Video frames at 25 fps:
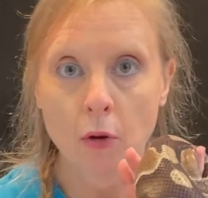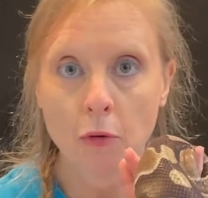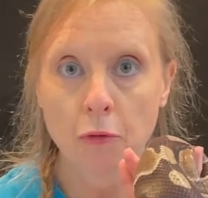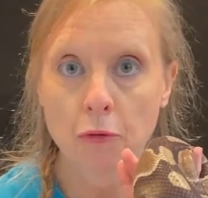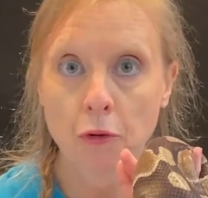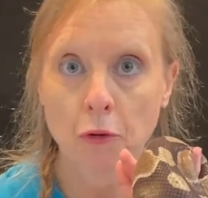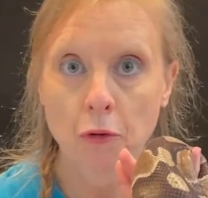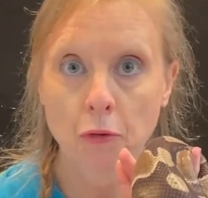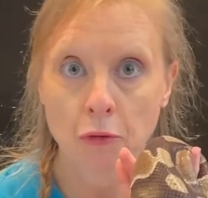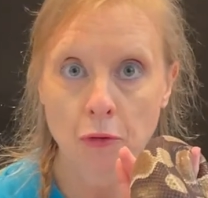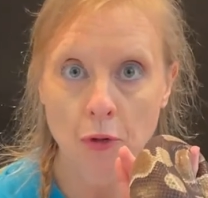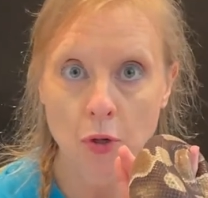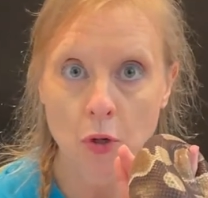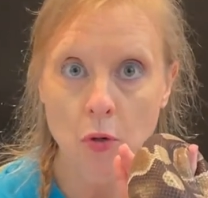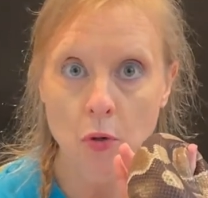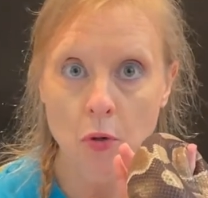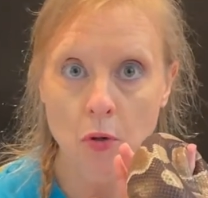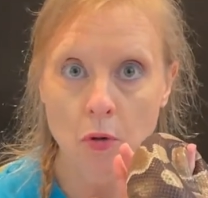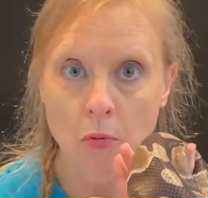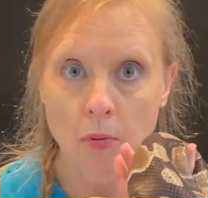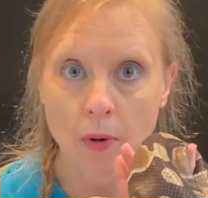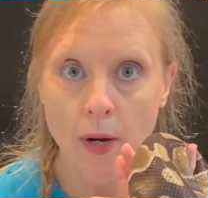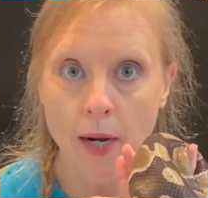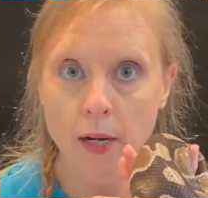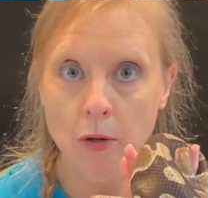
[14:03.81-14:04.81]
for
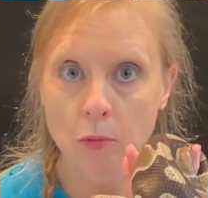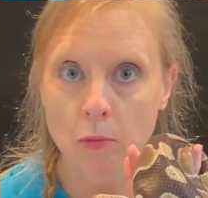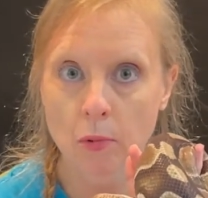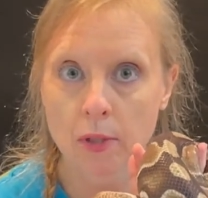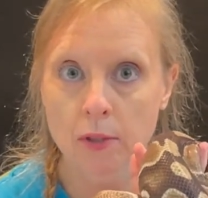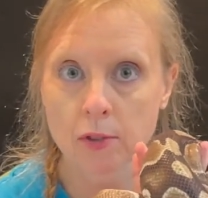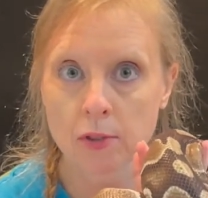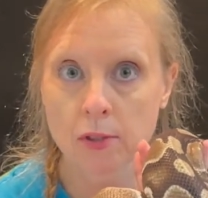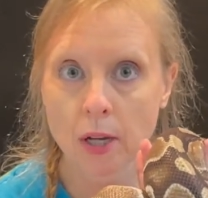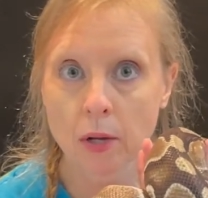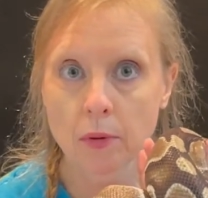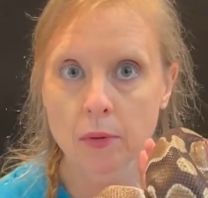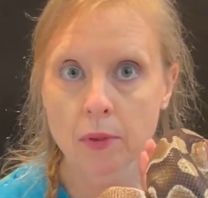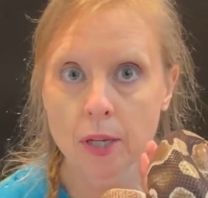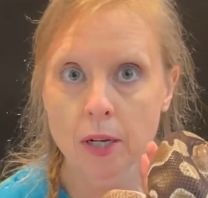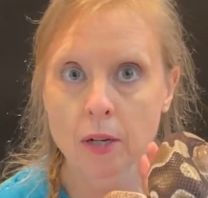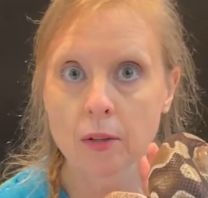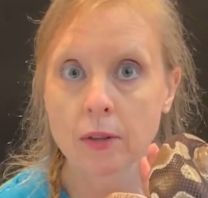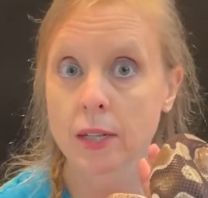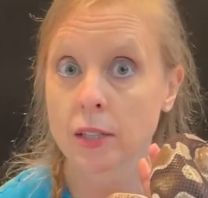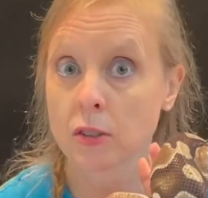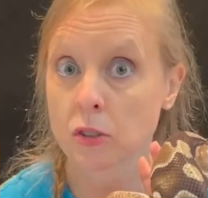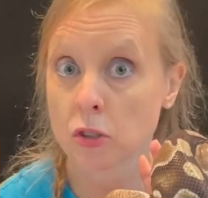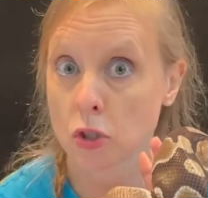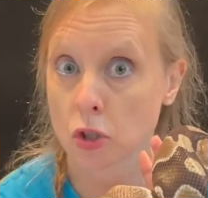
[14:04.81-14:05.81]
food, right? What's out there
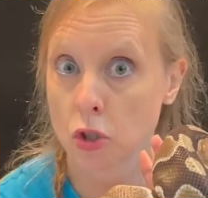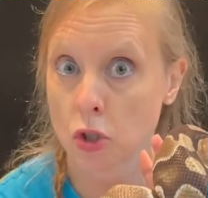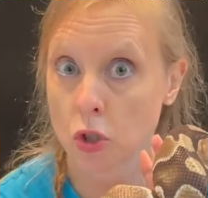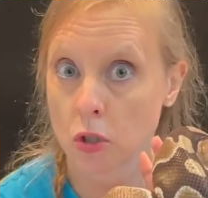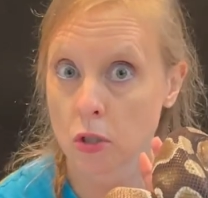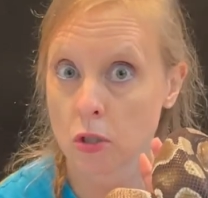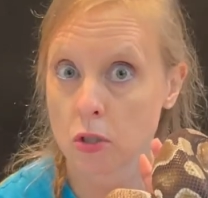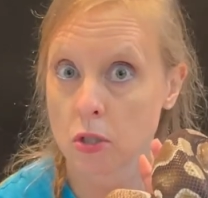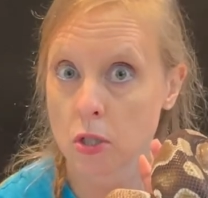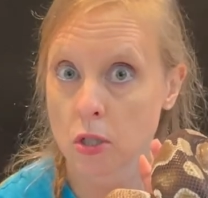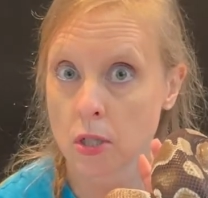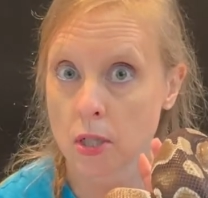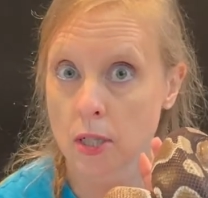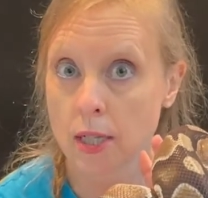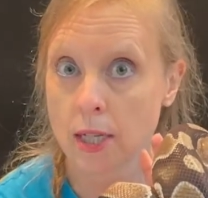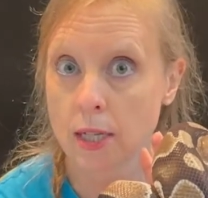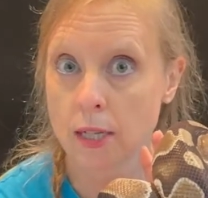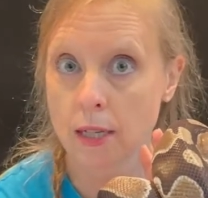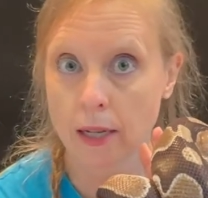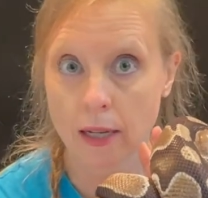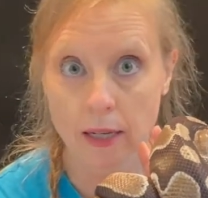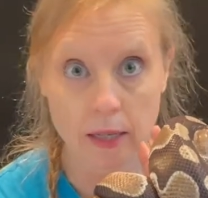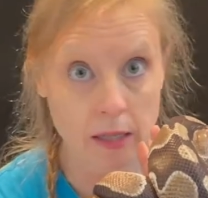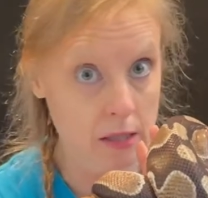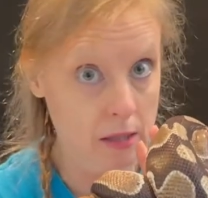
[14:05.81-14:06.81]
that's good to eat?
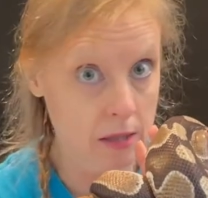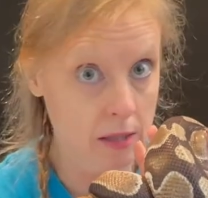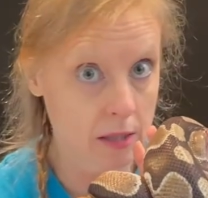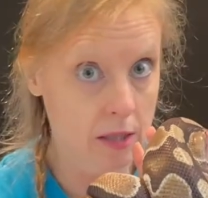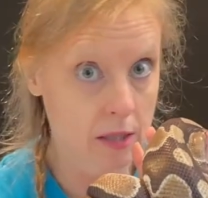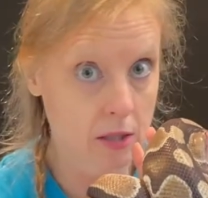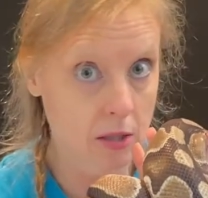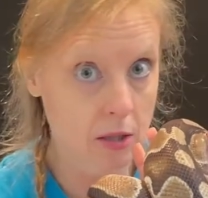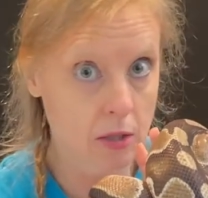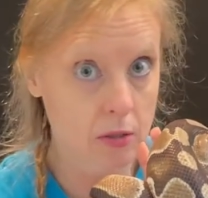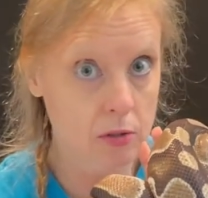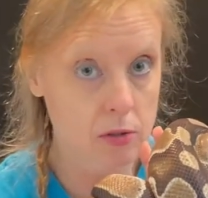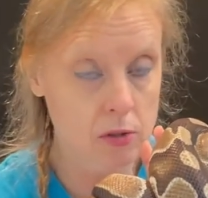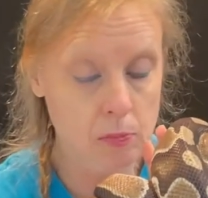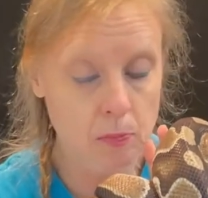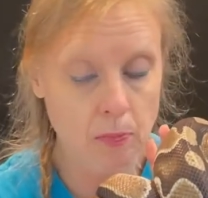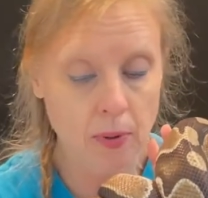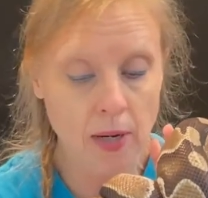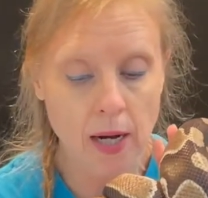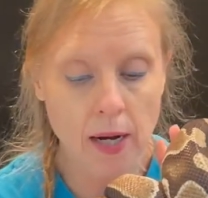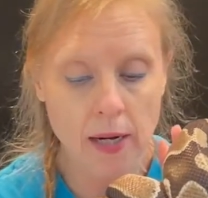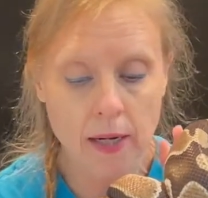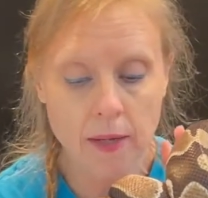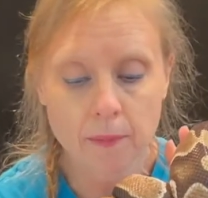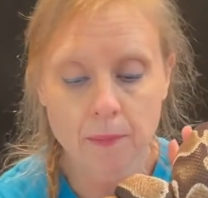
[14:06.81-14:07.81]
Anything close
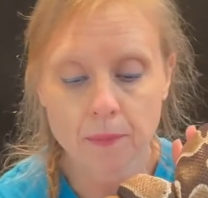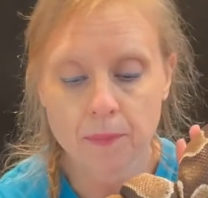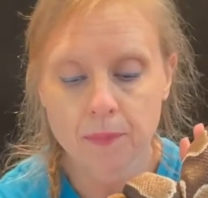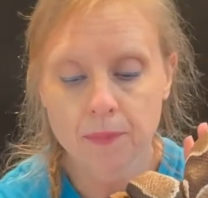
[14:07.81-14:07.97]
by?